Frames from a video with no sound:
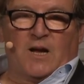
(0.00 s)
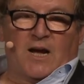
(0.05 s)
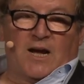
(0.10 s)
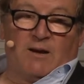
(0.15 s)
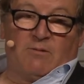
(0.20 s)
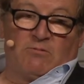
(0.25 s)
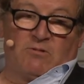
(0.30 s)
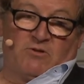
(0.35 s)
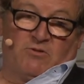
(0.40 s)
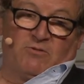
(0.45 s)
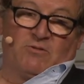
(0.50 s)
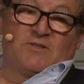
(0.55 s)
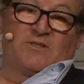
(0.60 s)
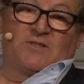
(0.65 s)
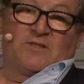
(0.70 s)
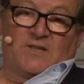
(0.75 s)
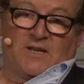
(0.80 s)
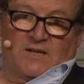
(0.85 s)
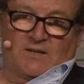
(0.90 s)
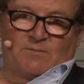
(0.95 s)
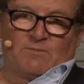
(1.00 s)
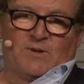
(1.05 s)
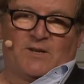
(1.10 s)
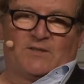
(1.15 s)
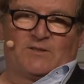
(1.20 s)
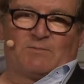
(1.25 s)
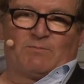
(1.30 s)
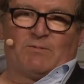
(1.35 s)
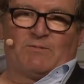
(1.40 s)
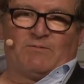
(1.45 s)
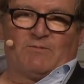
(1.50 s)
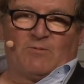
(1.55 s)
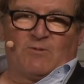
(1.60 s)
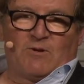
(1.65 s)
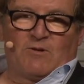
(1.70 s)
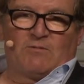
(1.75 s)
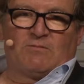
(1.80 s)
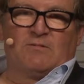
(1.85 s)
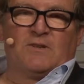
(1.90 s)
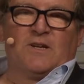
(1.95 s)
I would do it six months
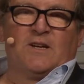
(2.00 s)
before.